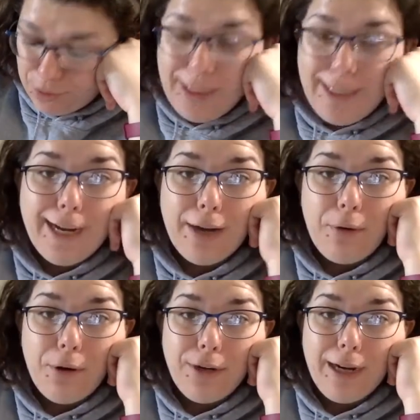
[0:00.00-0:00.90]
week I
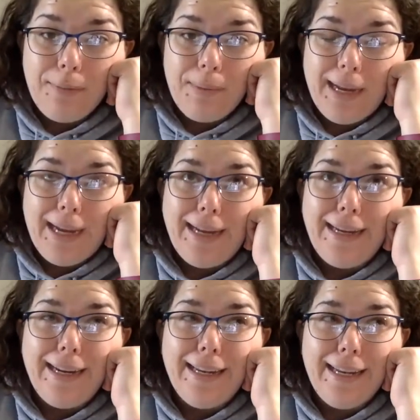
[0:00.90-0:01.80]
woke up
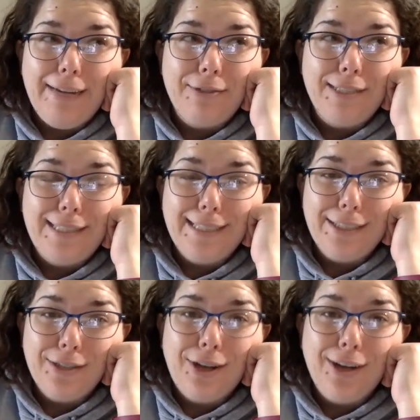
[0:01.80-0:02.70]
at I think it was six
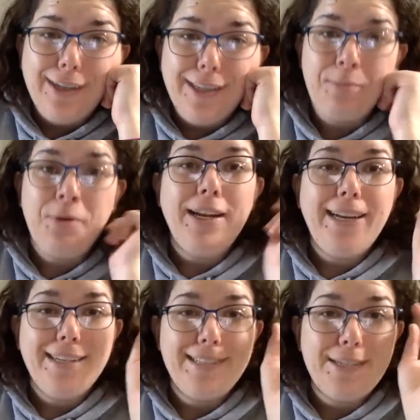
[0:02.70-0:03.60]
o'clock in the
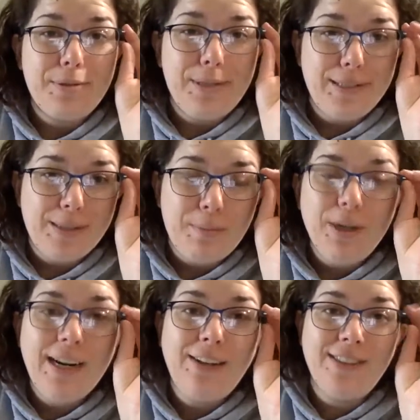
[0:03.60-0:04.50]
morning because there was a
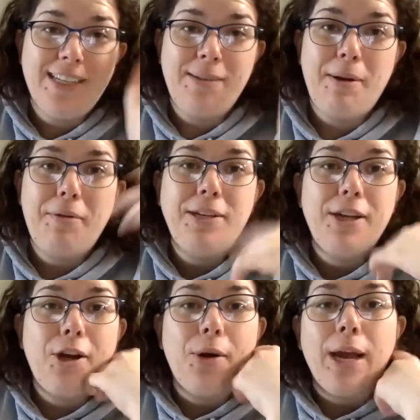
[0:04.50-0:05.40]
bird outside my
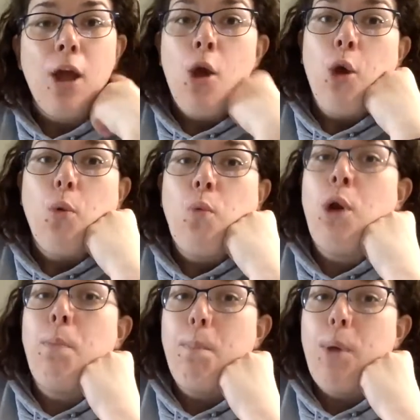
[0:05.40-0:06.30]
window going
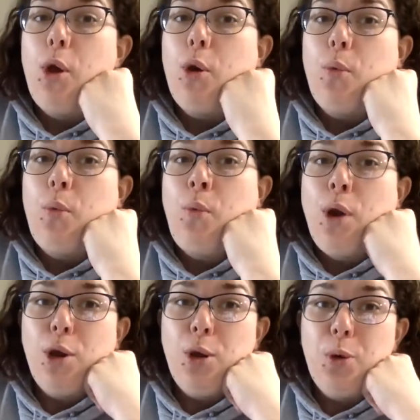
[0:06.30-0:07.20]
whoop,
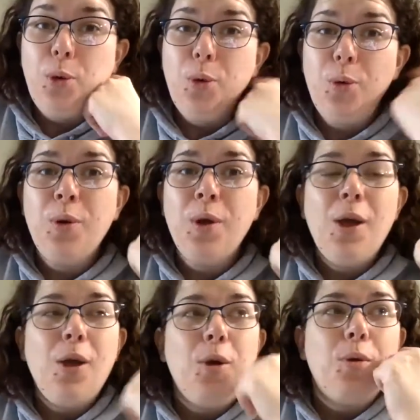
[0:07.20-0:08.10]
woo,
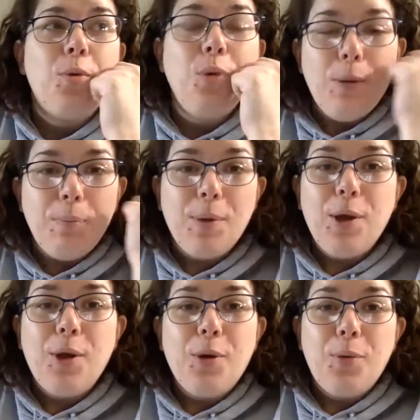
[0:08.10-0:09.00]
whoop,
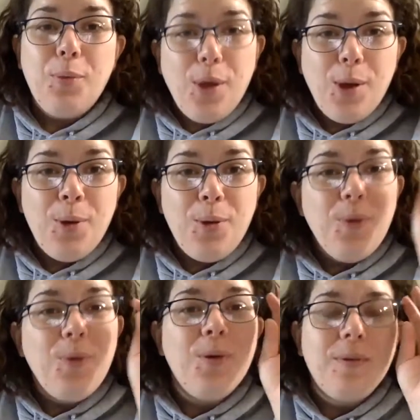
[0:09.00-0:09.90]

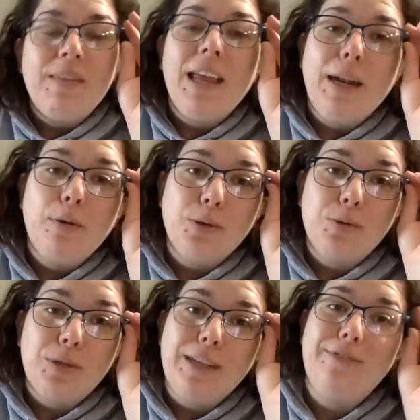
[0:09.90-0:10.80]
woo, and it was
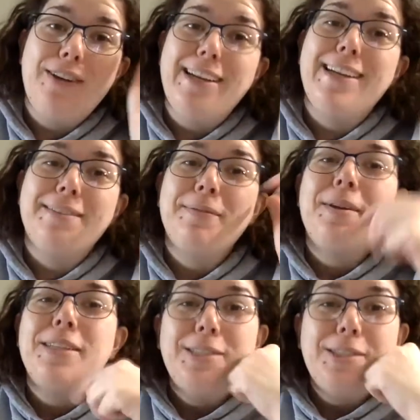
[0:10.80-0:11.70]
really funny.
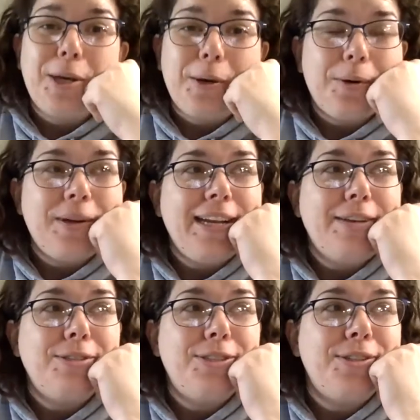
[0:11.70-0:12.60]
So and
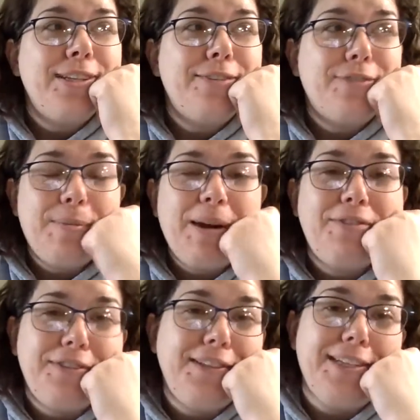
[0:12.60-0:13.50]
it was doing it for about
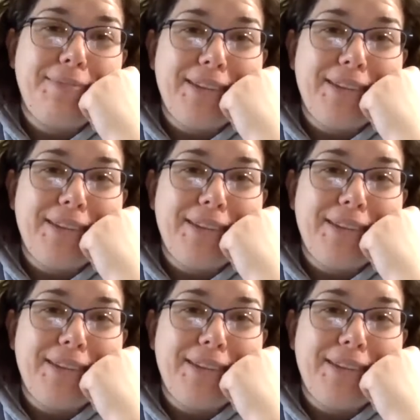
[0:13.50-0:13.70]
15